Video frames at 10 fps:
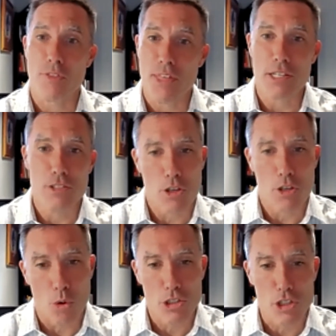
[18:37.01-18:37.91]
things
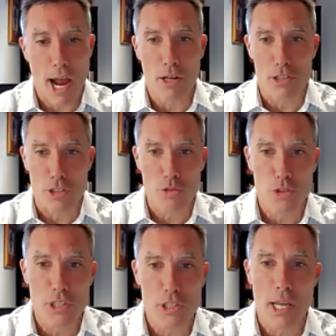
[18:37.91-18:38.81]
that your child is
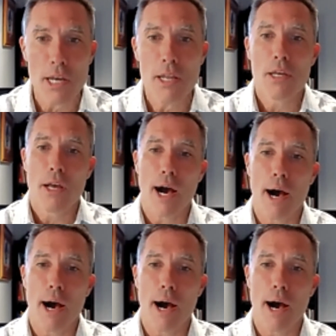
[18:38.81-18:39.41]
interested in,